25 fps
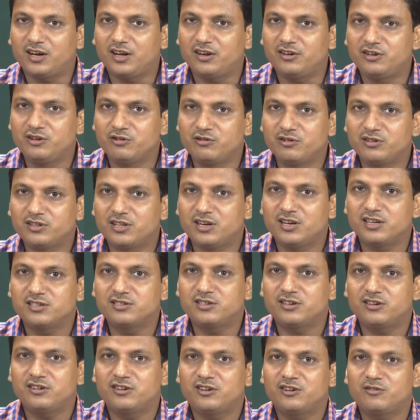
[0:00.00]
during the
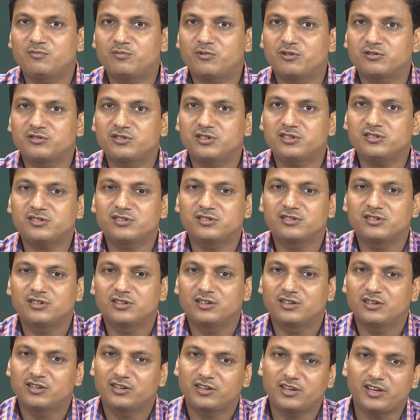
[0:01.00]
laser welding process
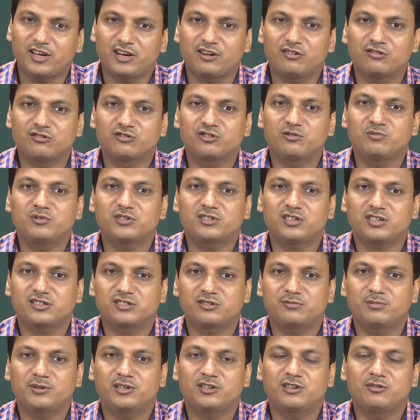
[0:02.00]
can also be
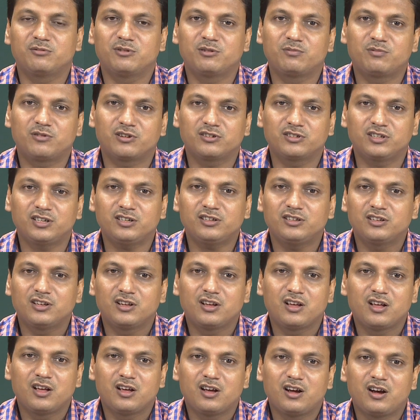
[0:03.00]
susceptible for the
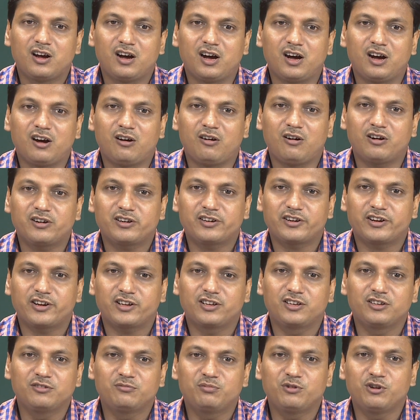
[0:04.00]
hot
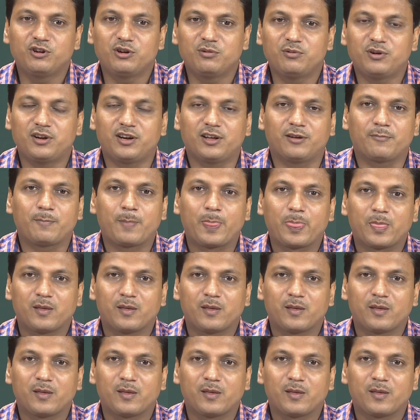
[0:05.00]
cracking phenomena.